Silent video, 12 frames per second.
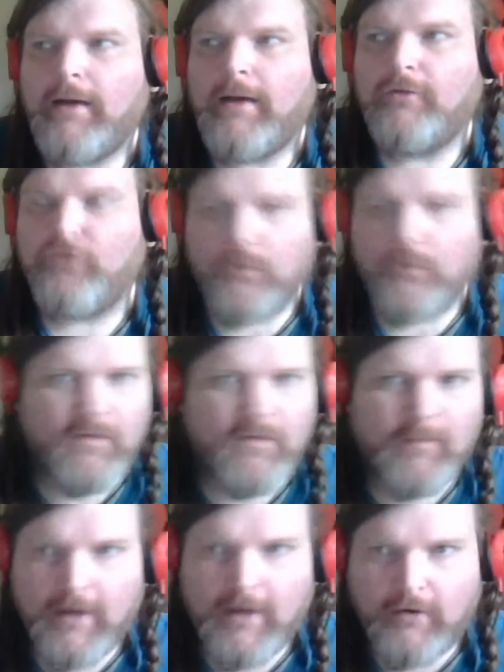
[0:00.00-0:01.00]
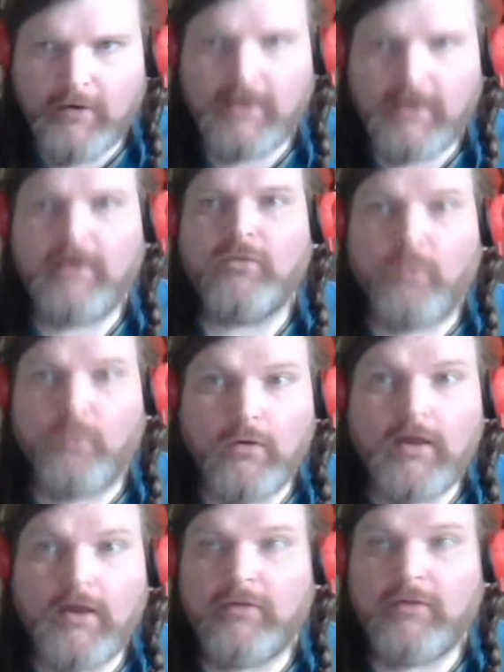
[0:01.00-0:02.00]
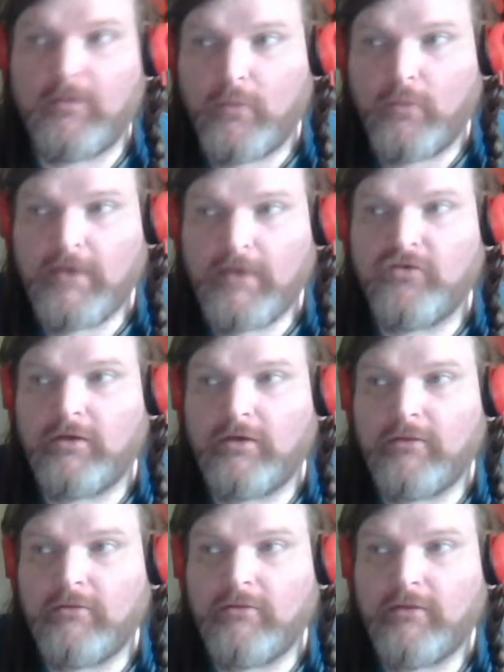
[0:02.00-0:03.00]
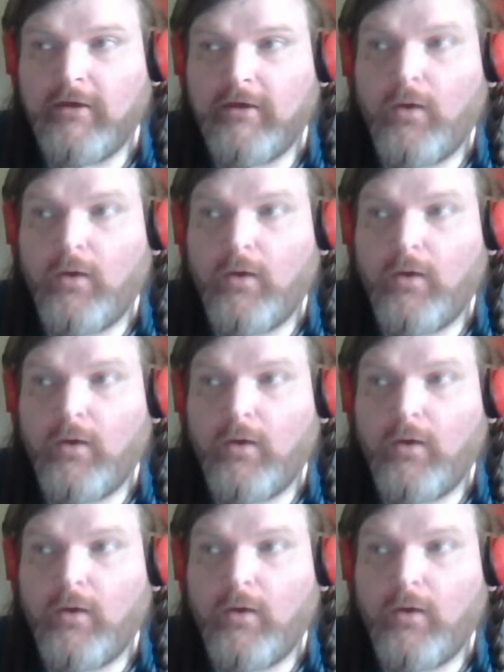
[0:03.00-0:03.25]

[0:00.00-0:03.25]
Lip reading: The truth of the matter is, warlocks and witches